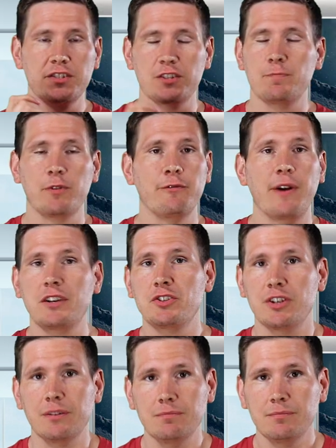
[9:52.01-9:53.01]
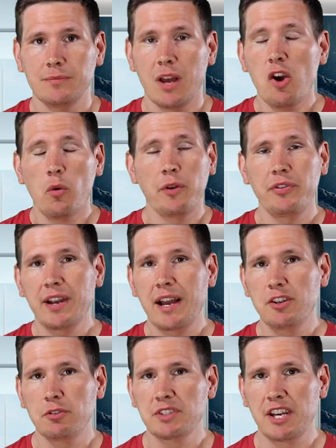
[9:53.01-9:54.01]
Just perfection. One thing I
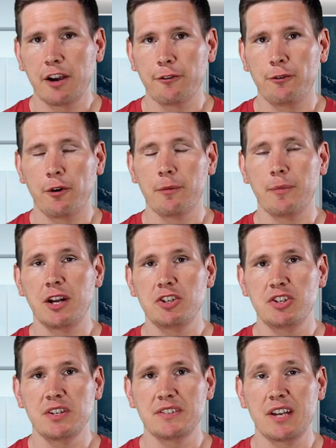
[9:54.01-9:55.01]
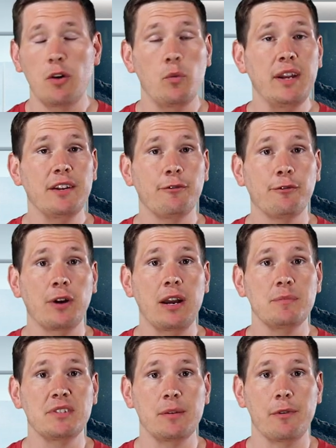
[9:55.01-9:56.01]
don't care for much is how Whedon
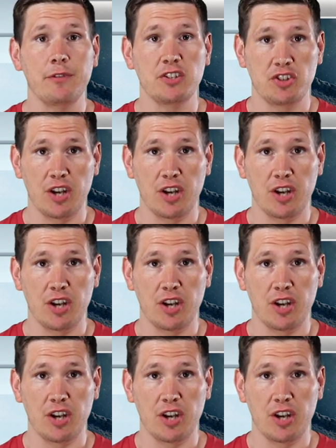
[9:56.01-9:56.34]
frames some of his